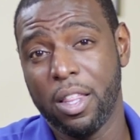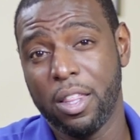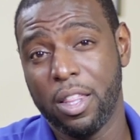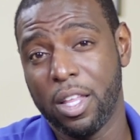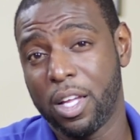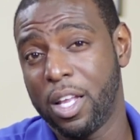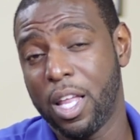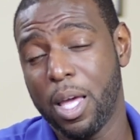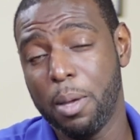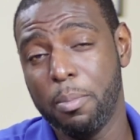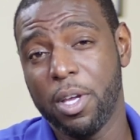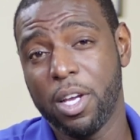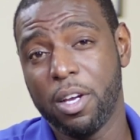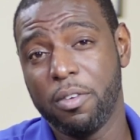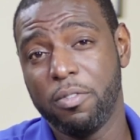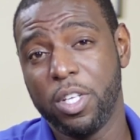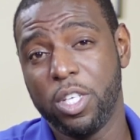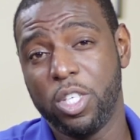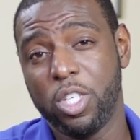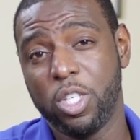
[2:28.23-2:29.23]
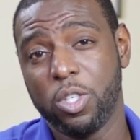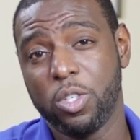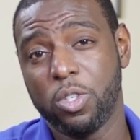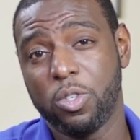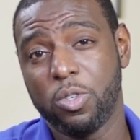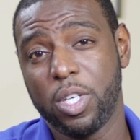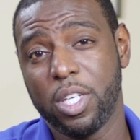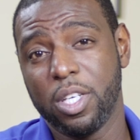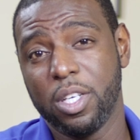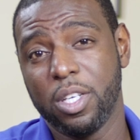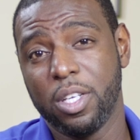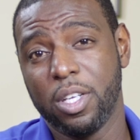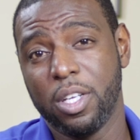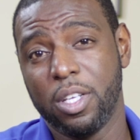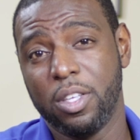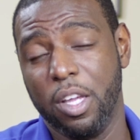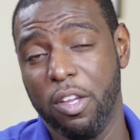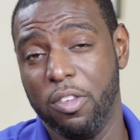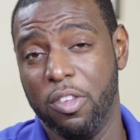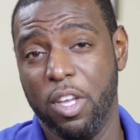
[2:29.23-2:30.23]
the claiming of the children?
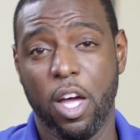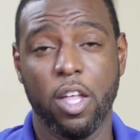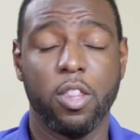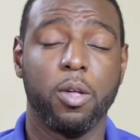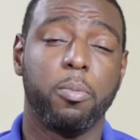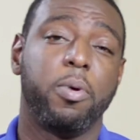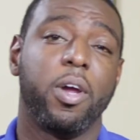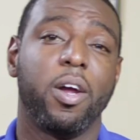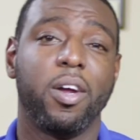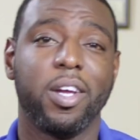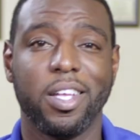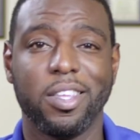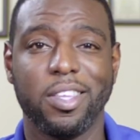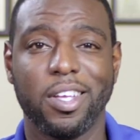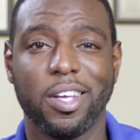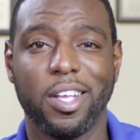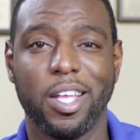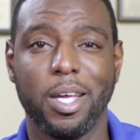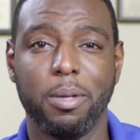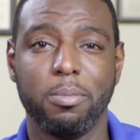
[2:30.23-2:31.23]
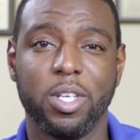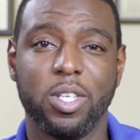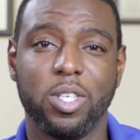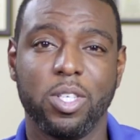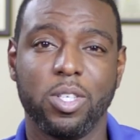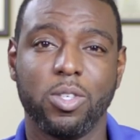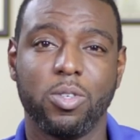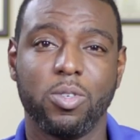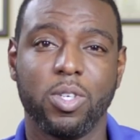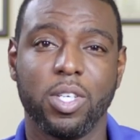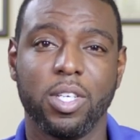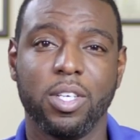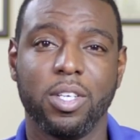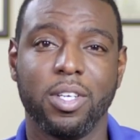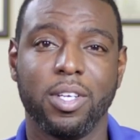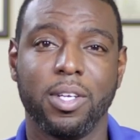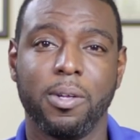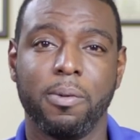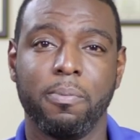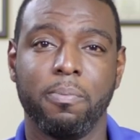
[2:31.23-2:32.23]
Does the other parent get to claim the children?
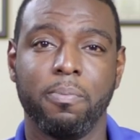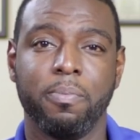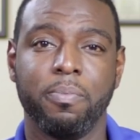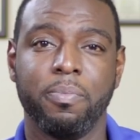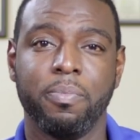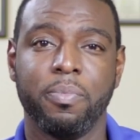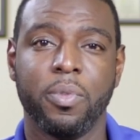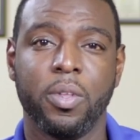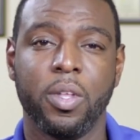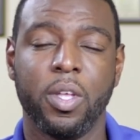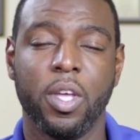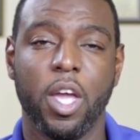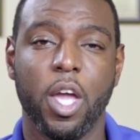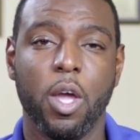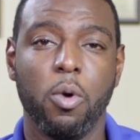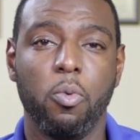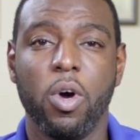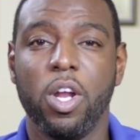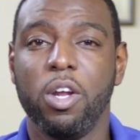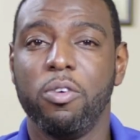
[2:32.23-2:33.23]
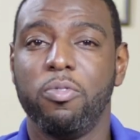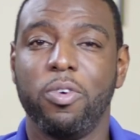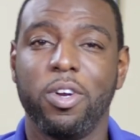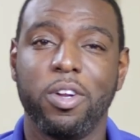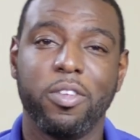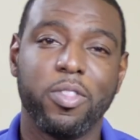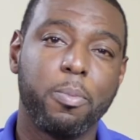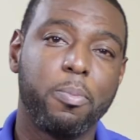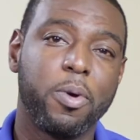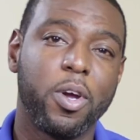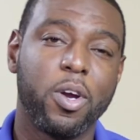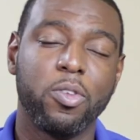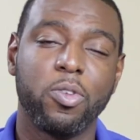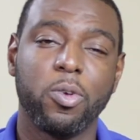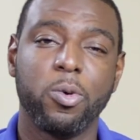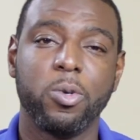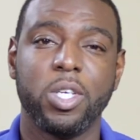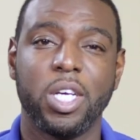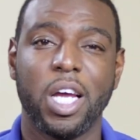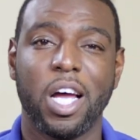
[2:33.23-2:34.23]
And what if one of the parents
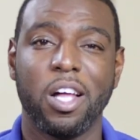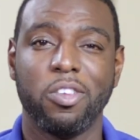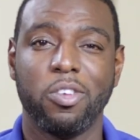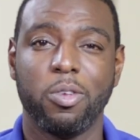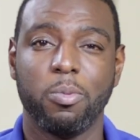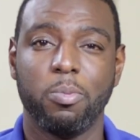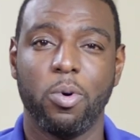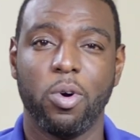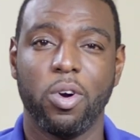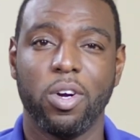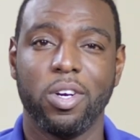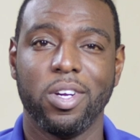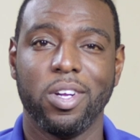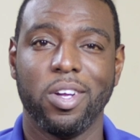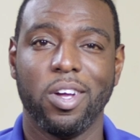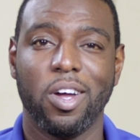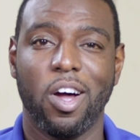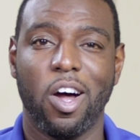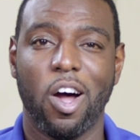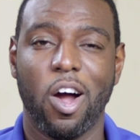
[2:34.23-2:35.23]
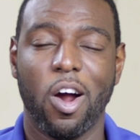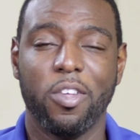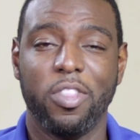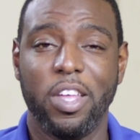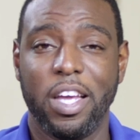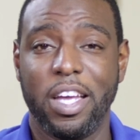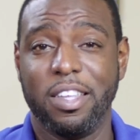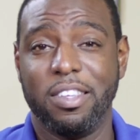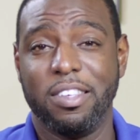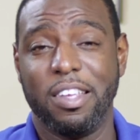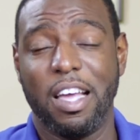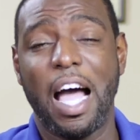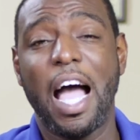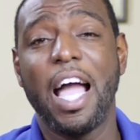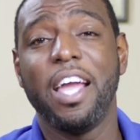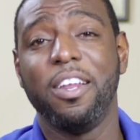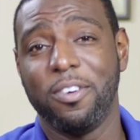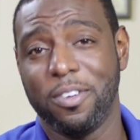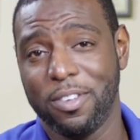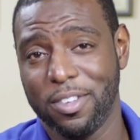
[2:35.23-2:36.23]
owed child support? Are they
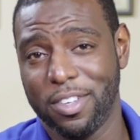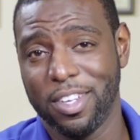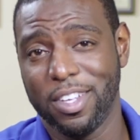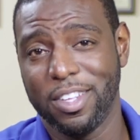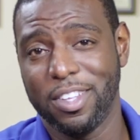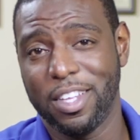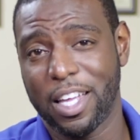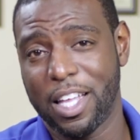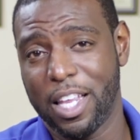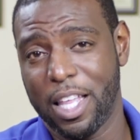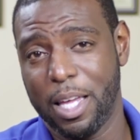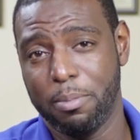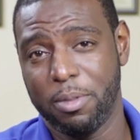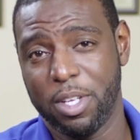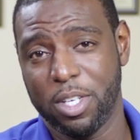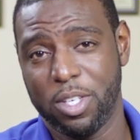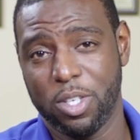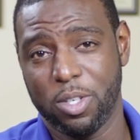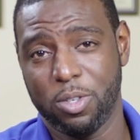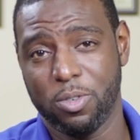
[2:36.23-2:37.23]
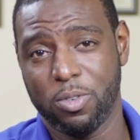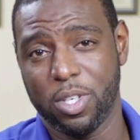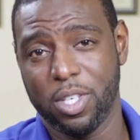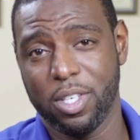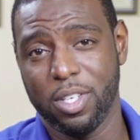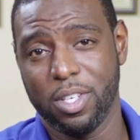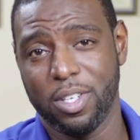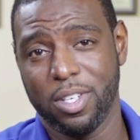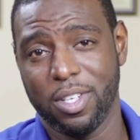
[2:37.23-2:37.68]
entitled to claim the children?